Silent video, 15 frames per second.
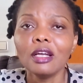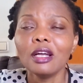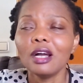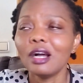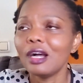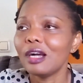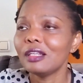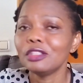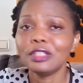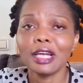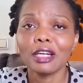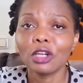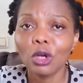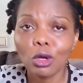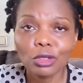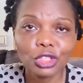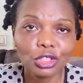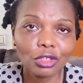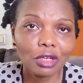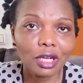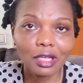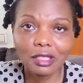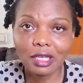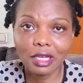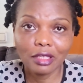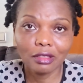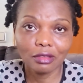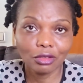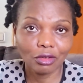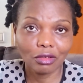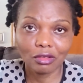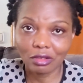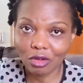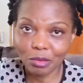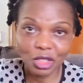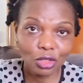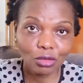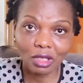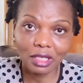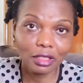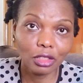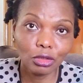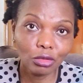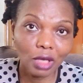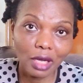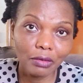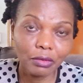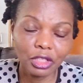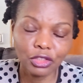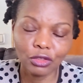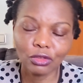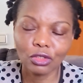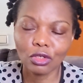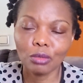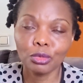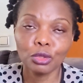their culture, and then you're coming to learn a new language on top.